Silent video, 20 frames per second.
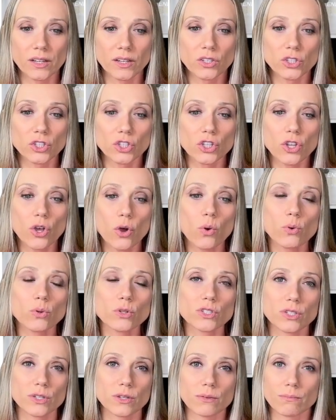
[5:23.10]

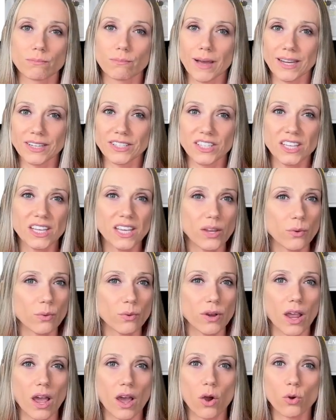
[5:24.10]
those
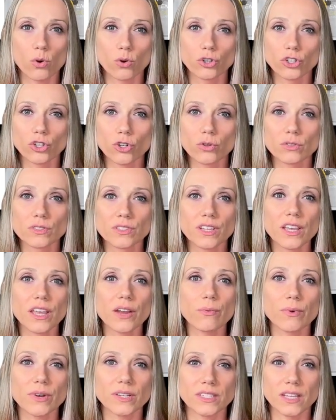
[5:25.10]
bacteria or those
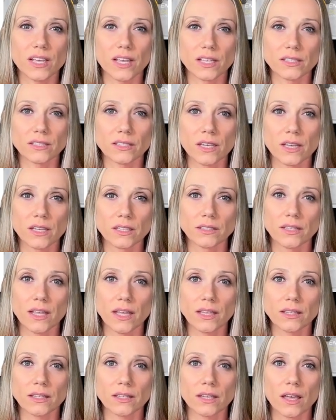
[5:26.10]
irritants
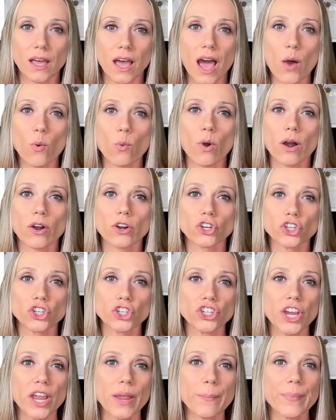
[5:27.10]
that our
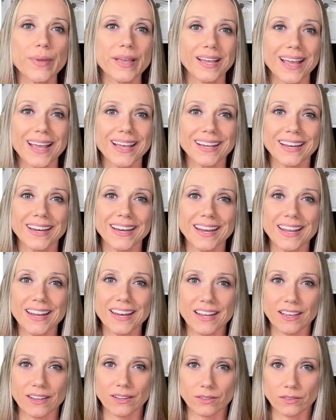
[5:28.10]
shaping and
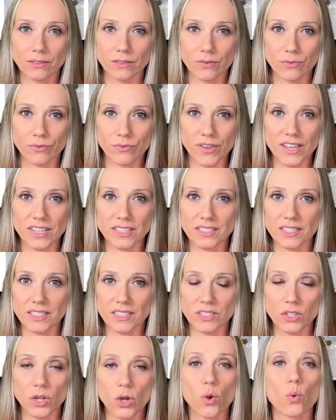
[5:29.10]
cleaning
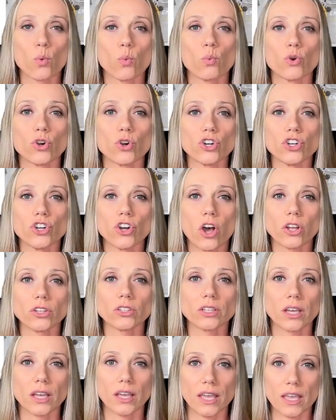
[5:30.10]
phases were
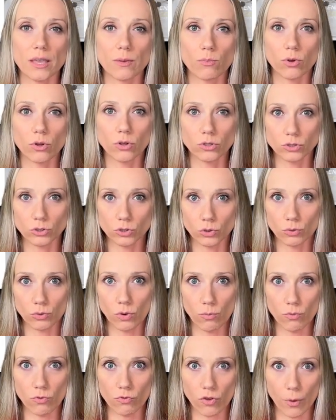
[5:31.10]
not able to
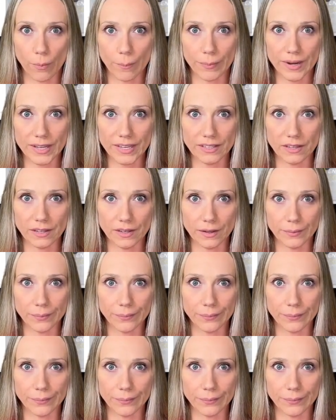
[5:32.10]
remove completely.